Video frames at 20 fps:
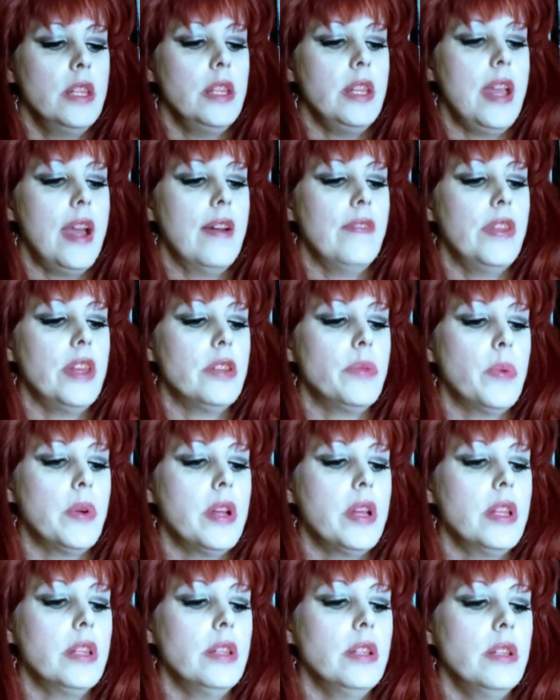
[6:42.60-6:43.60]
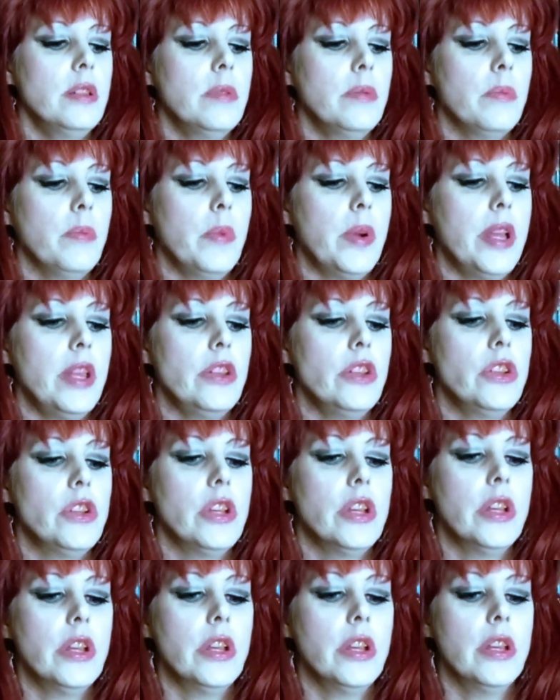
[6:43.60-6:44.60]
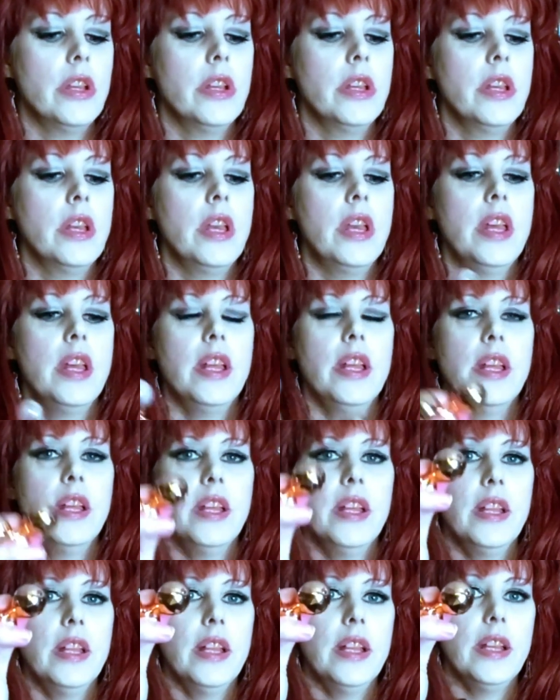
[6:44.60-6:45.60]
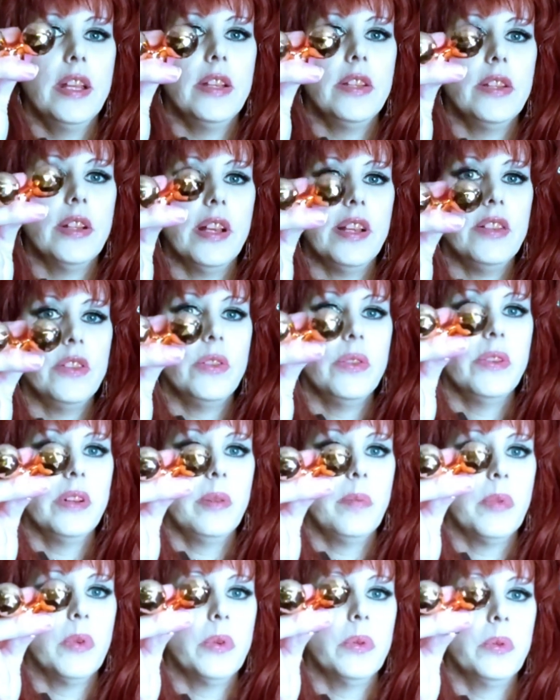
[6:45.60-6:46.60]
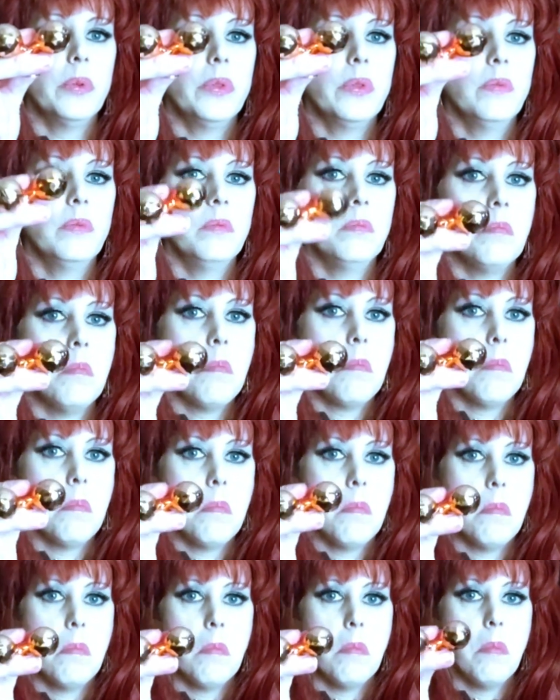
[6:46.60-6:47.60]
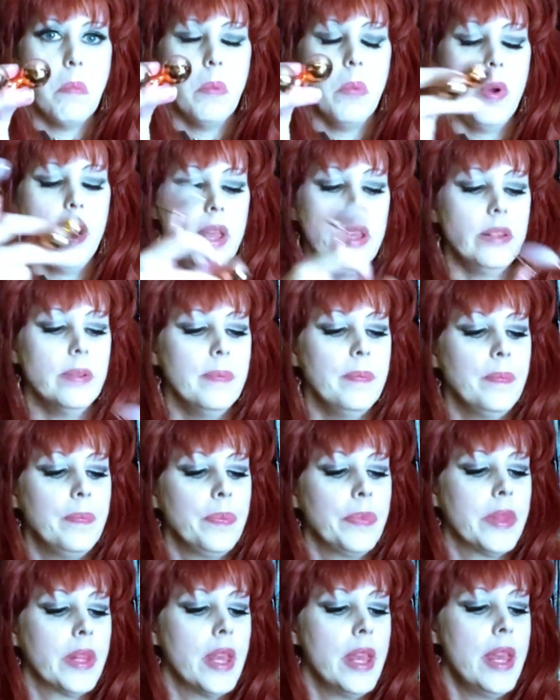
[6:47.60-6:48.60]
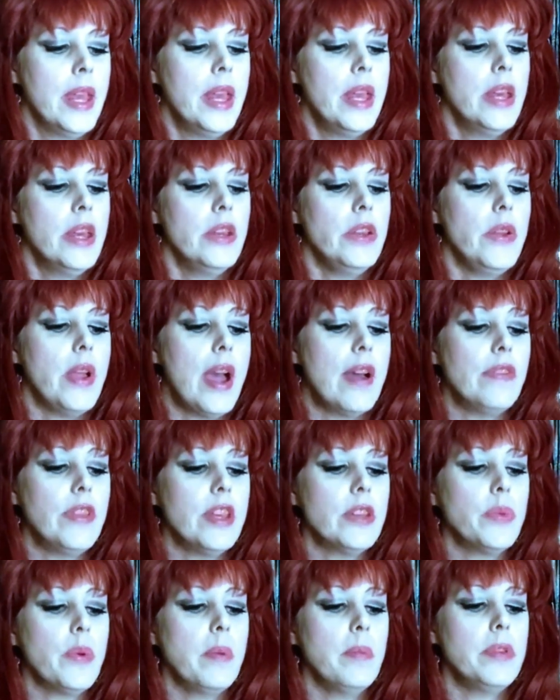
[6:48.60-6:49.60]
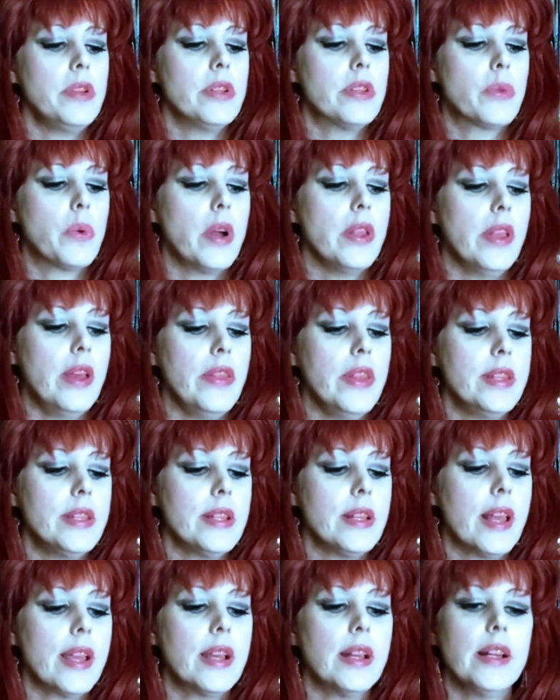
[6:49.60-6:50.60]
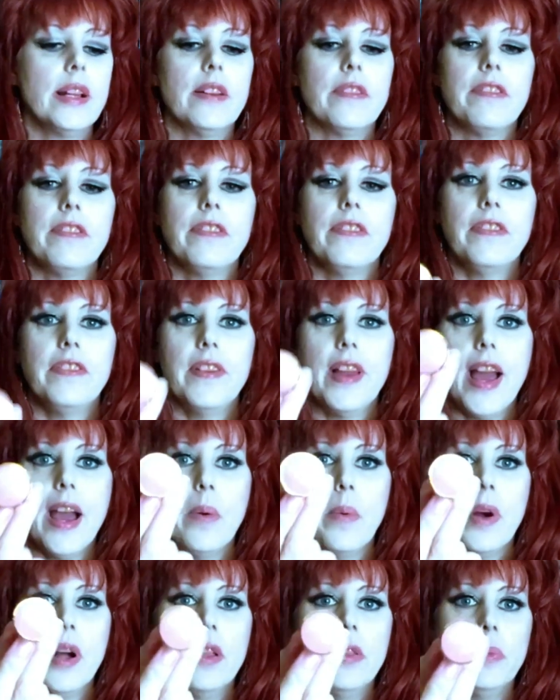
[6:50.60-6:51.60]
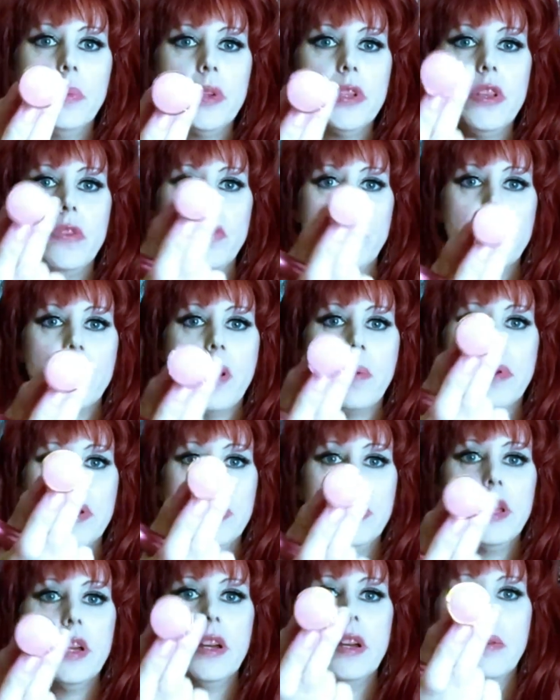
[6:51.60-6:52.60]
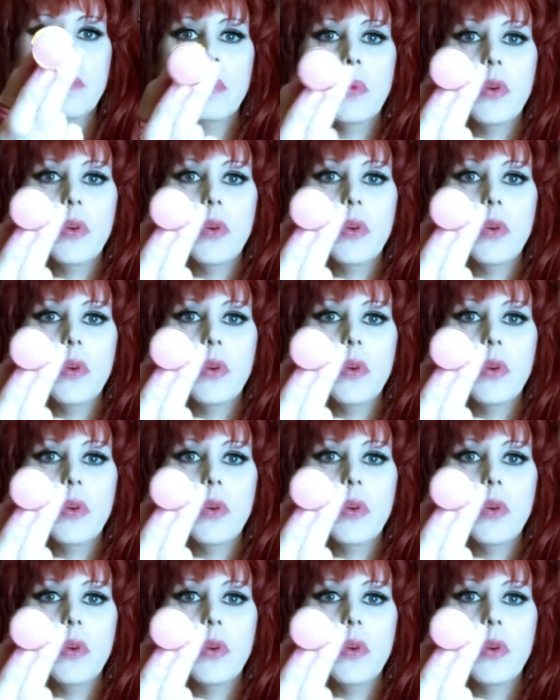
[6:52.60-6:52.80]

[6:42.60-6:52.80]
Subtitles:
You have this one, which is like two little balls. Weird. You have this one, which is quite nice. This is like a little flat one, which if you're rubbing your